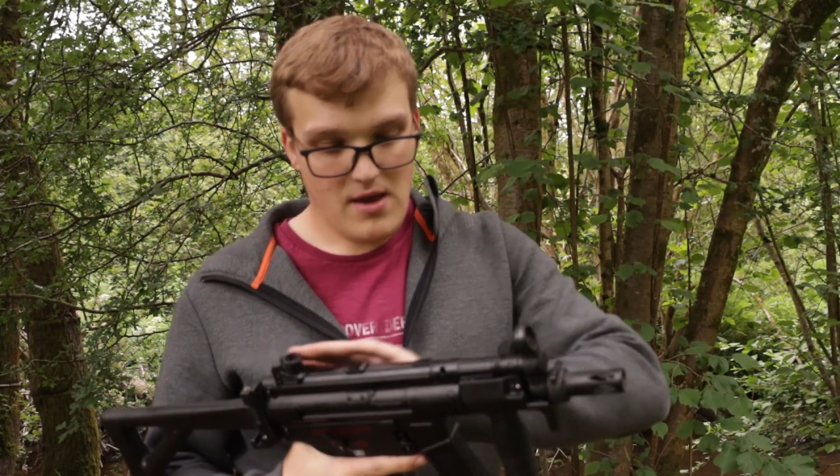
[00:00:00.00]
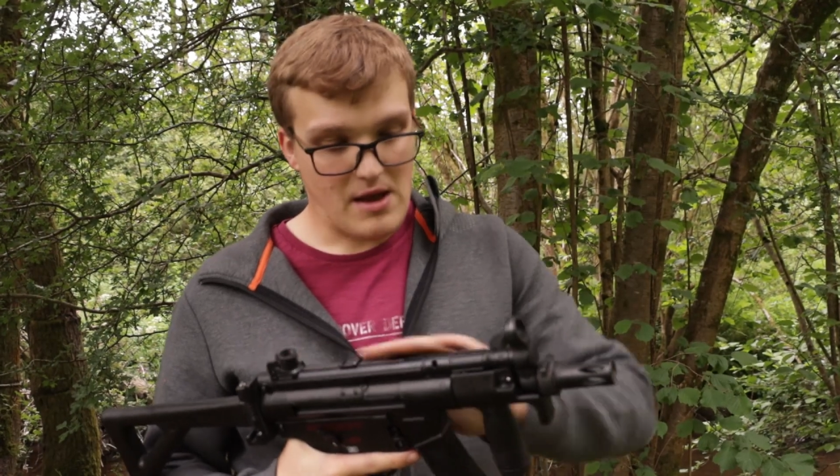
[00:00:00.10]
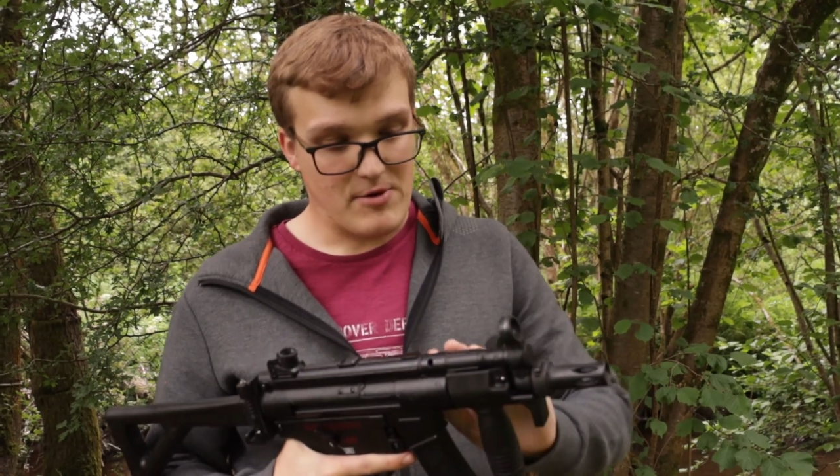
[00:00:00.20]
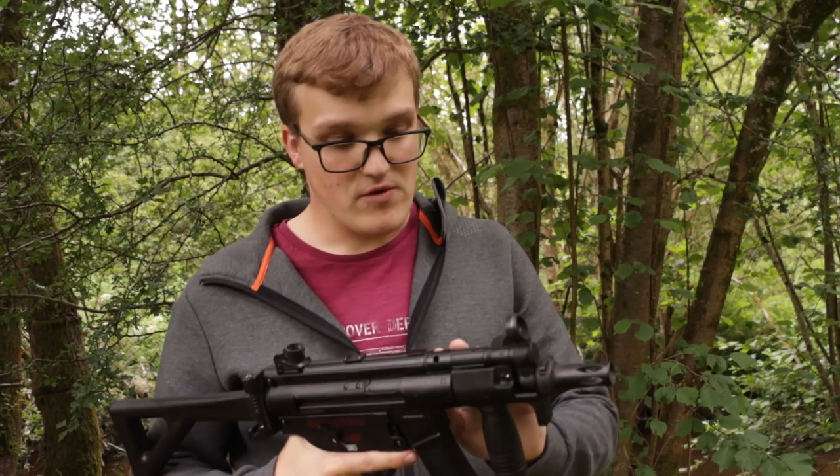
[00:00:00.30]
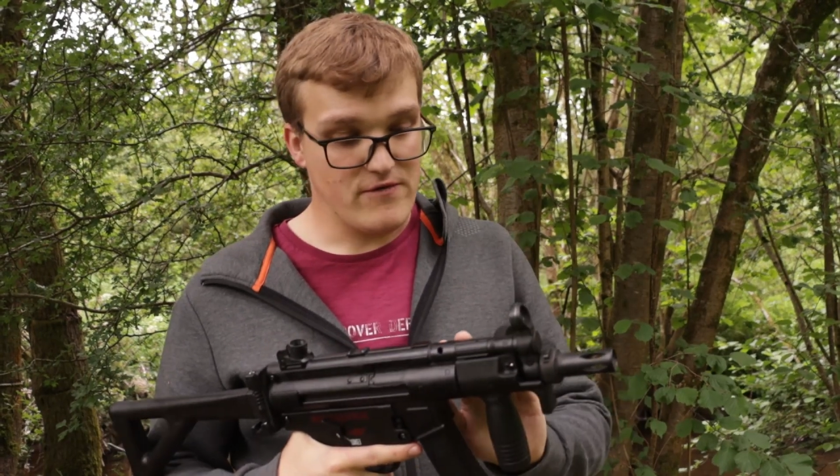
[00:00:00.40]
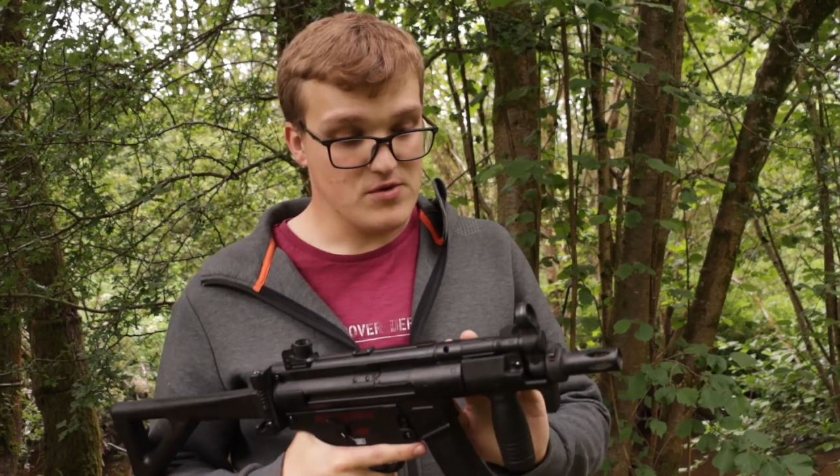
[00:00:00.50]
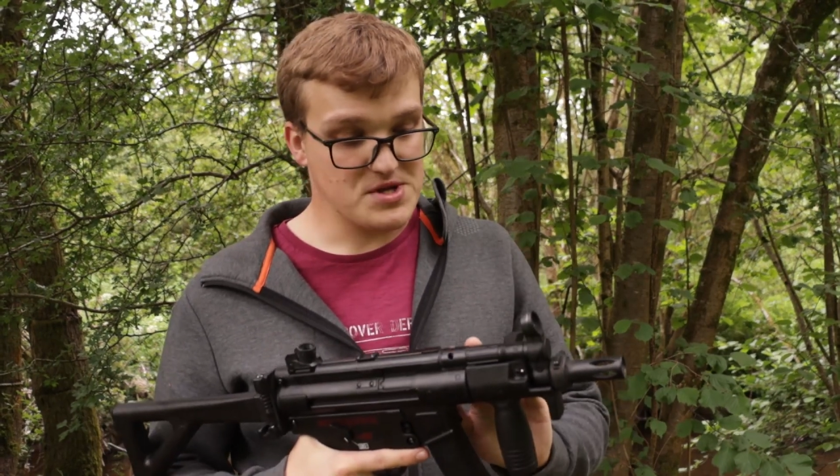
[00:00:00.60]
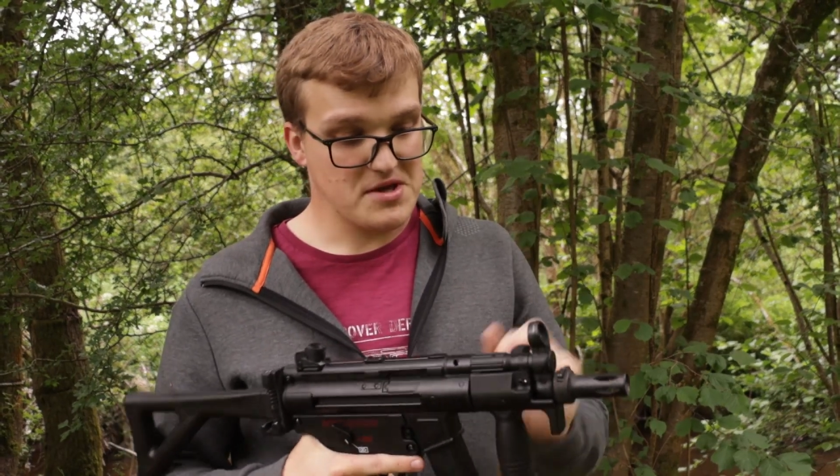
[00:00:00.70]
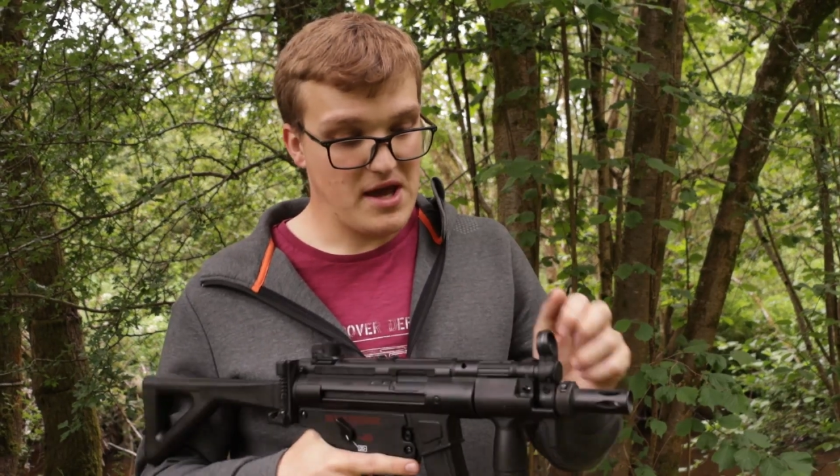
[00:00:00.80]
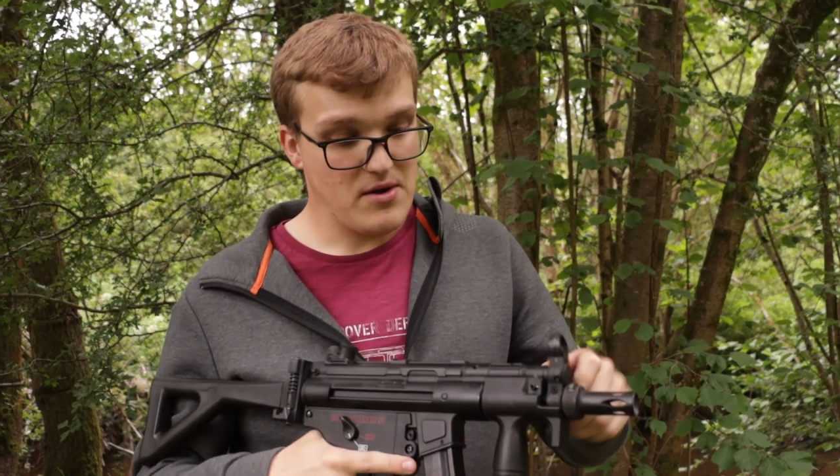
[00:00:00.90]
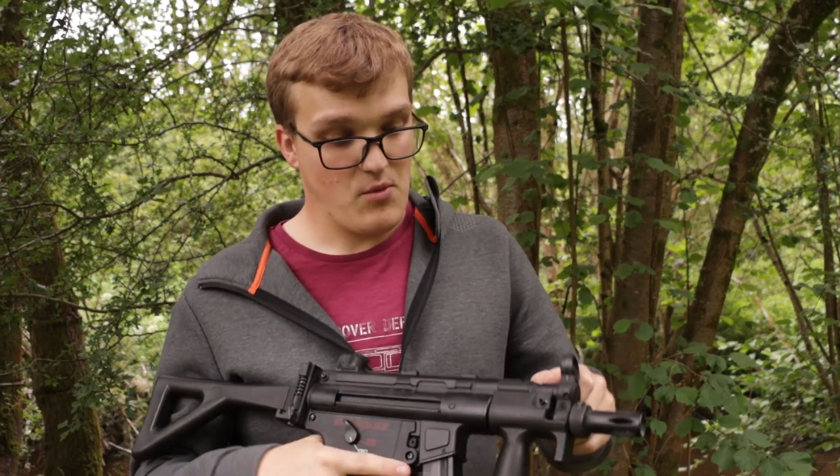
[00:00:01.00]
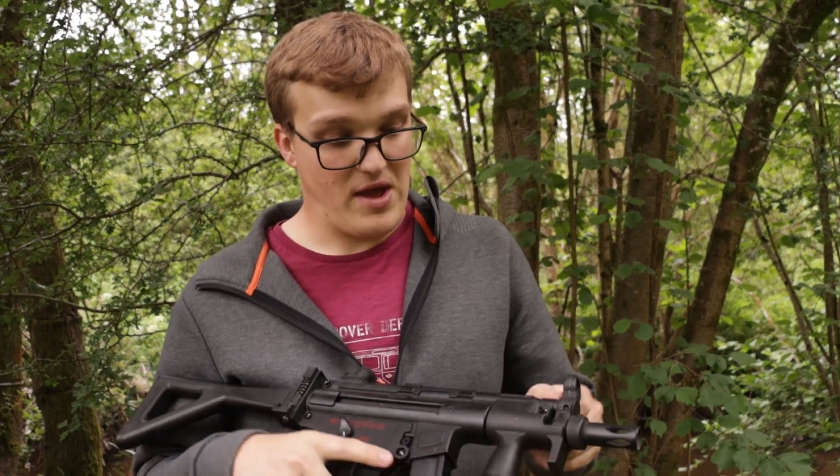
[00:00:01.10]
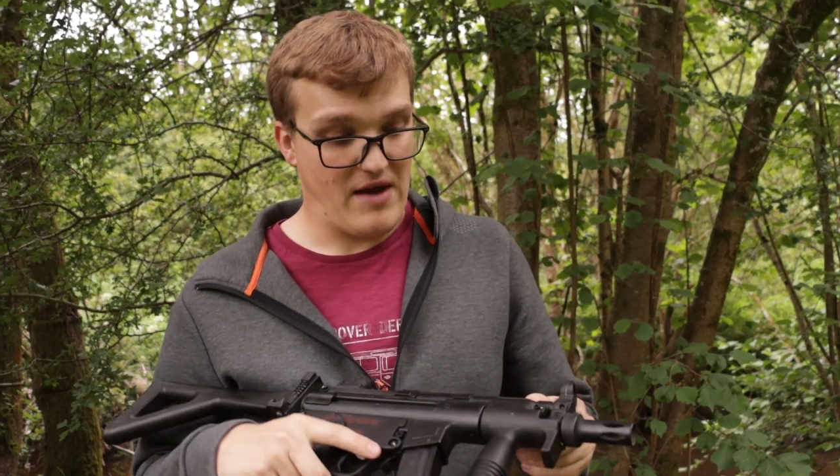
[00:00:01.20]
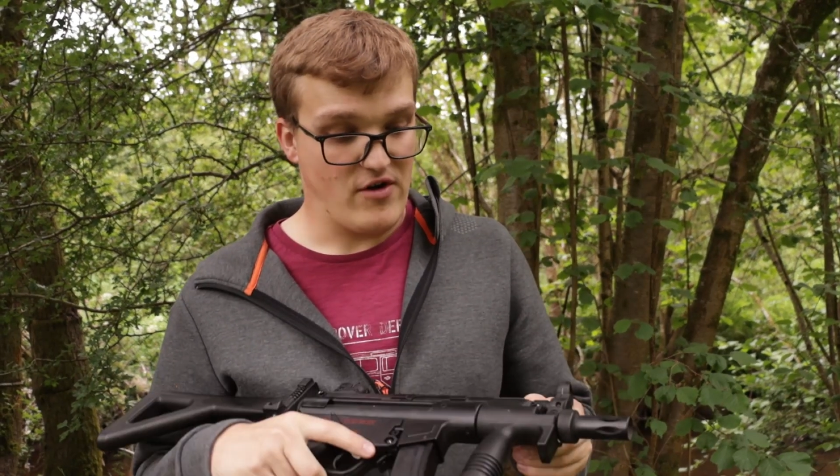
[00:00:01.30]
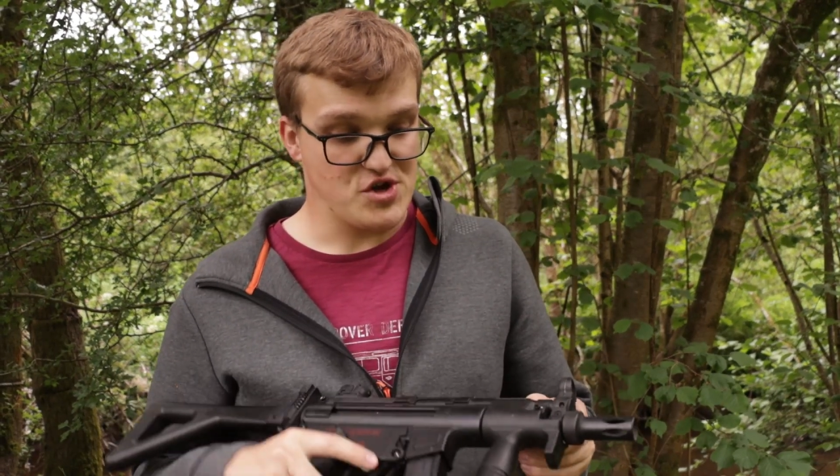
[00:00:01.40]
Coming on forwards again, we
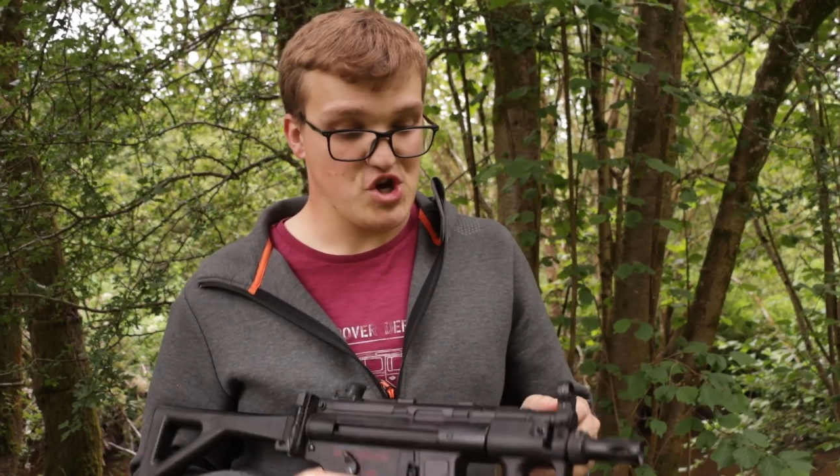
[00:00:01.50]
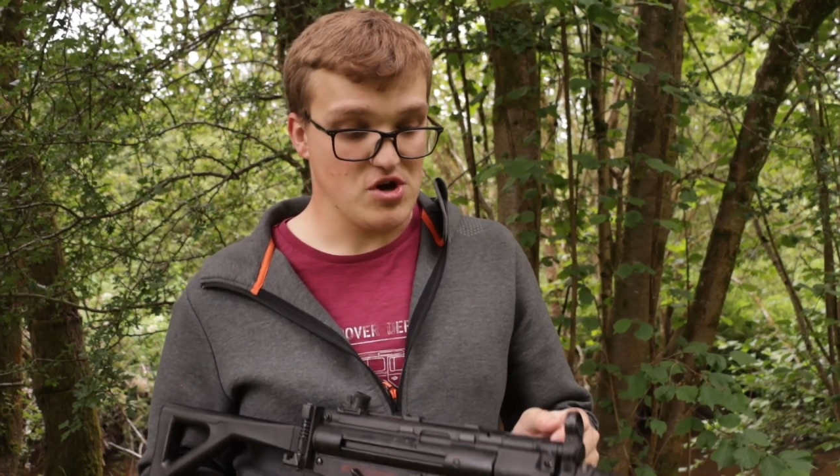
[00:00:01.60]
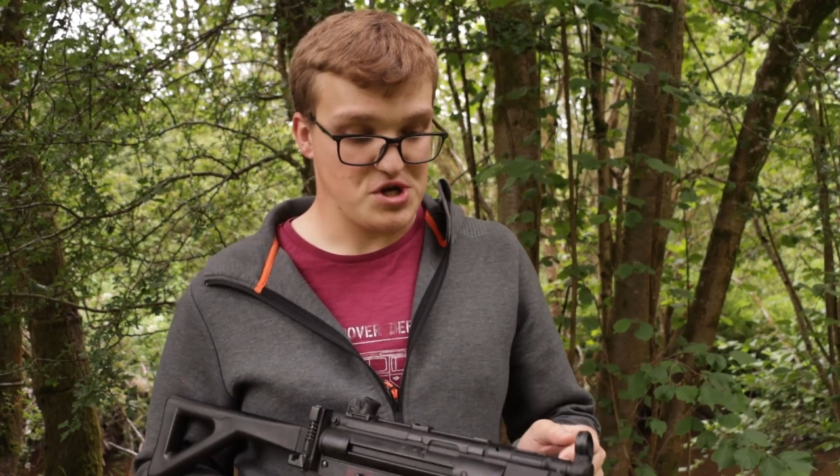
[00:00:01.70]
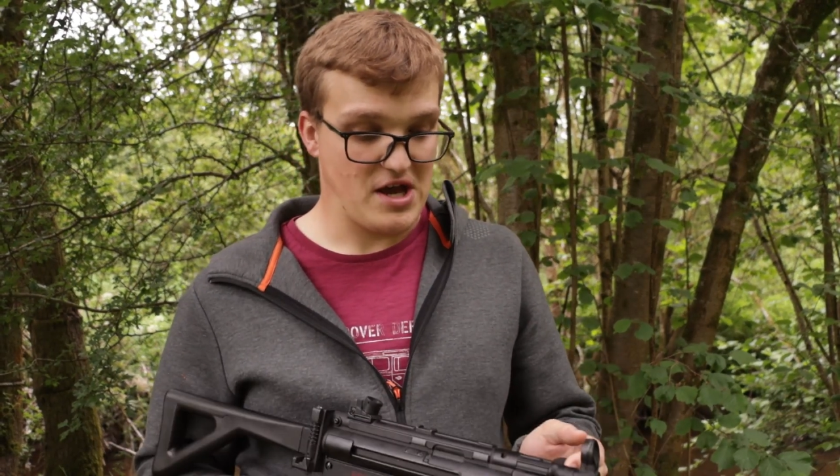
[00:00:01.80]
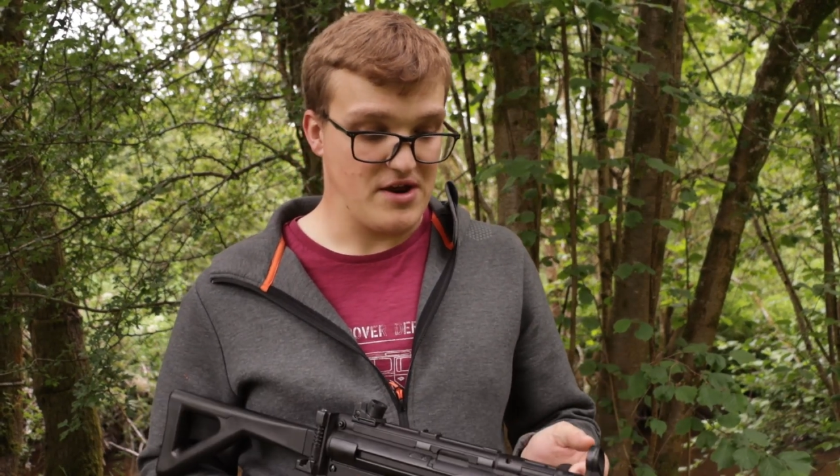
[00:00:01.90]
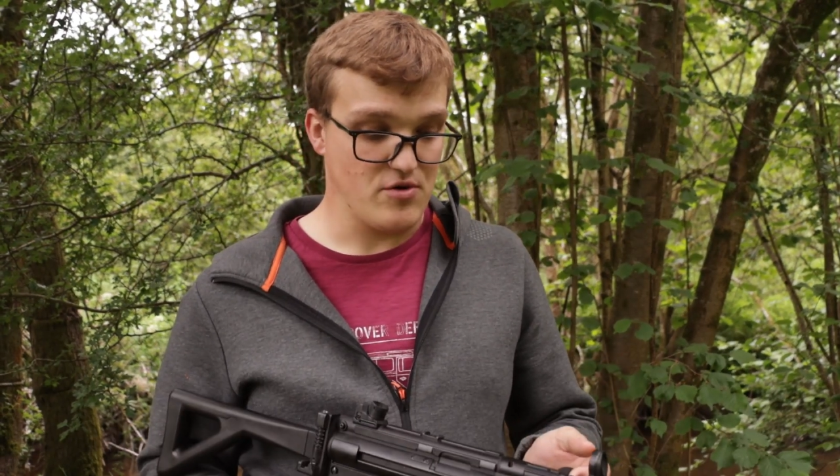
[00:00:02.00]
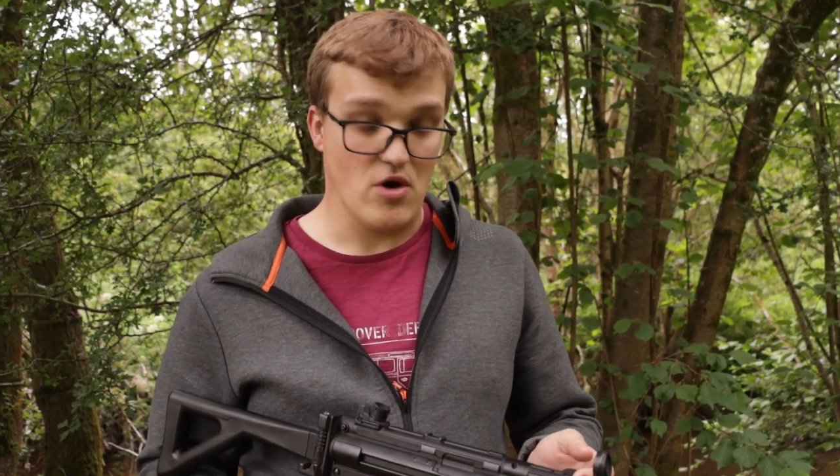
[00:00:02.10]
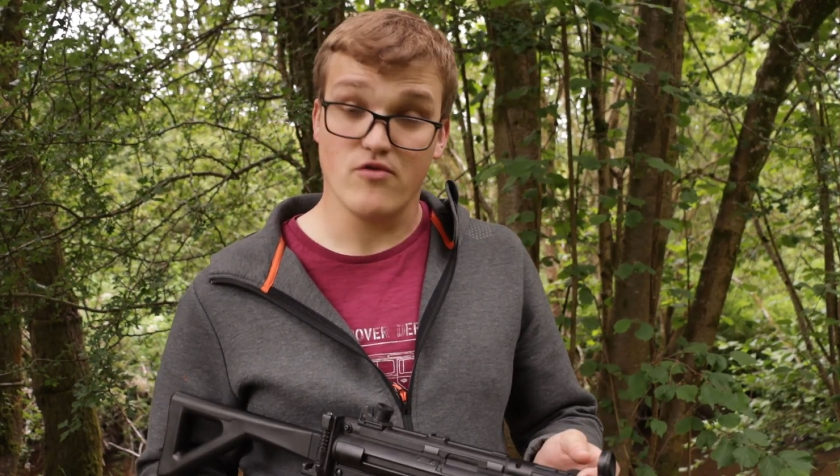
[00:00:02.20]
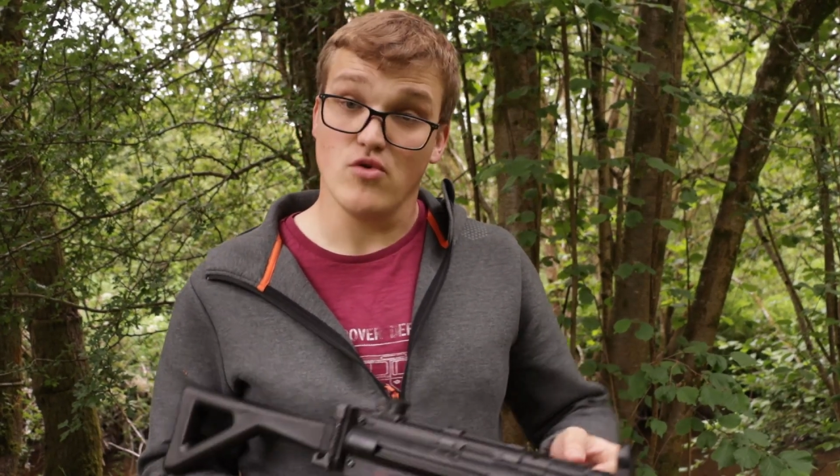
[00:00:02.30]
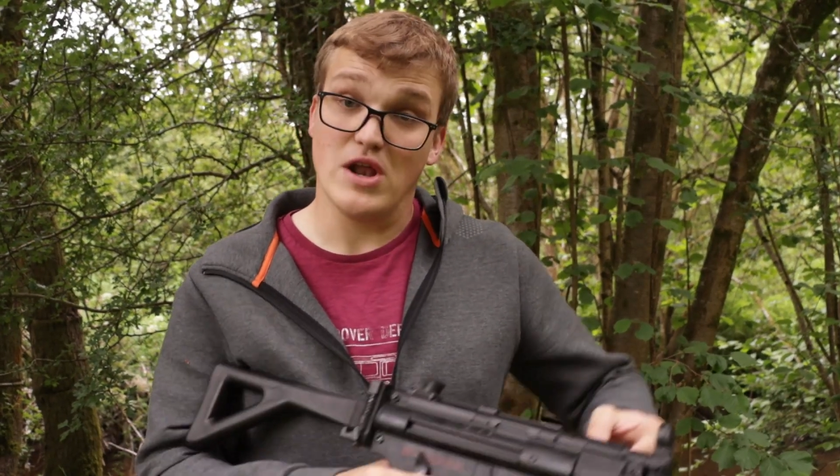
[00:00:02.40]
have our charging handle over on